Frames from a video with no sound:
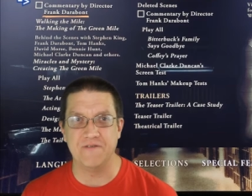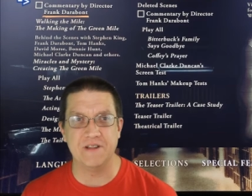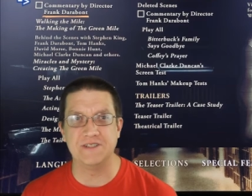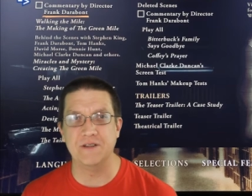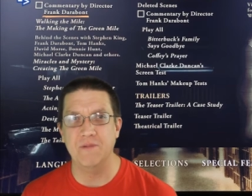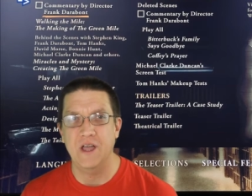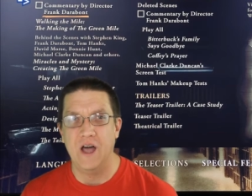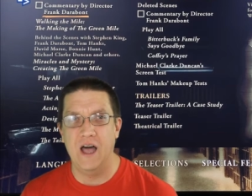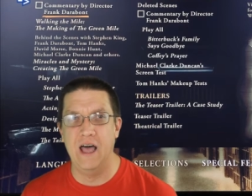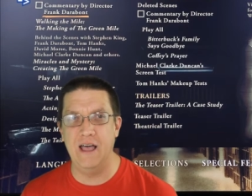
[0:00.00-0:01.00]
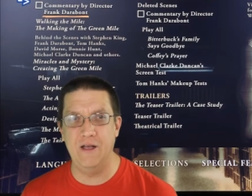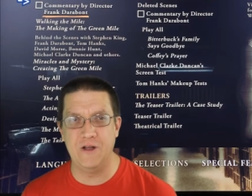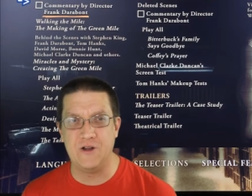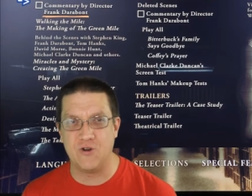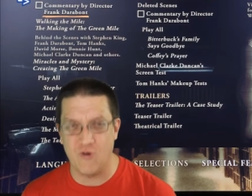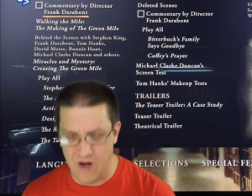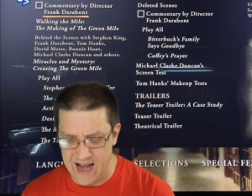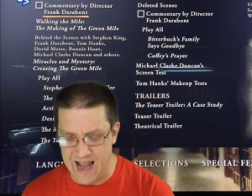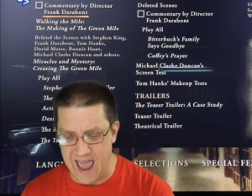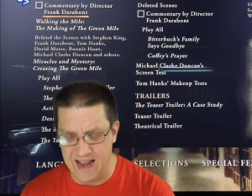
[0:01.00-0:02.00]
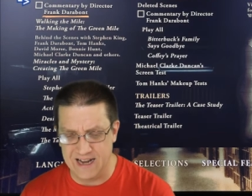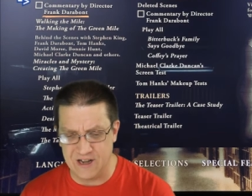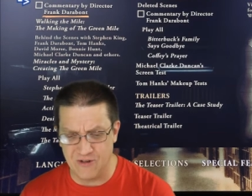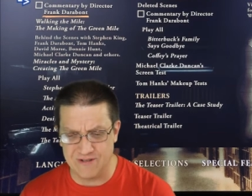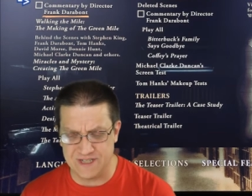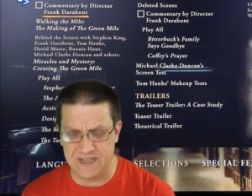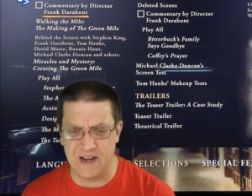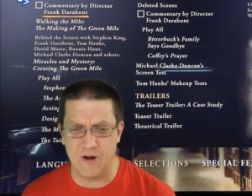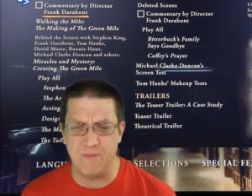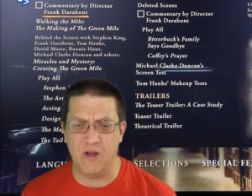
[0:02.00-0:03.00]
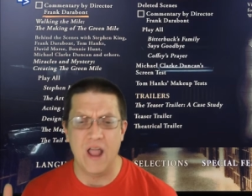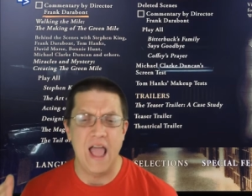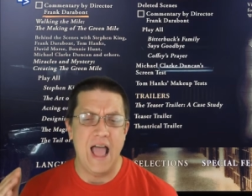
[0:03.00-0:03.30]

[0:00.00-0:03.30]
There's some uh, great anecdotes in there about